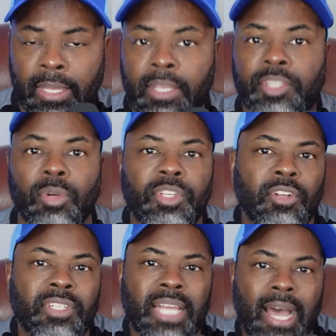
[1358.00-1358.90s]
So your
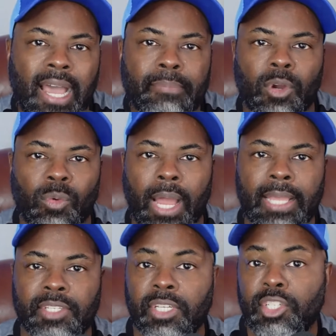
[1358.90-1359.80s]
time
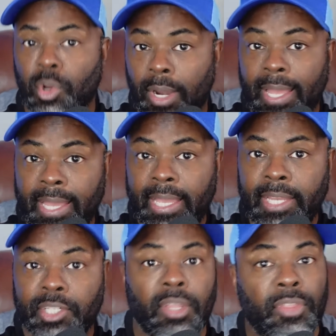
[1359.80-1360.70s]
horizon, your
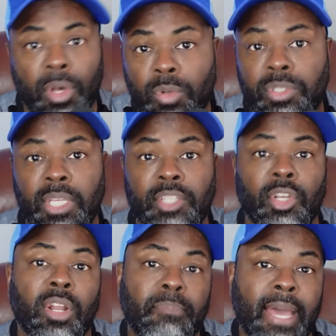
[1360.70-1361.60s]
age, those things are
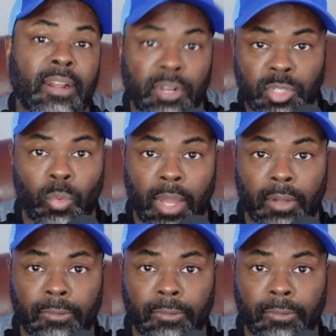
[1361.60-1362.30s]
going to matter as well.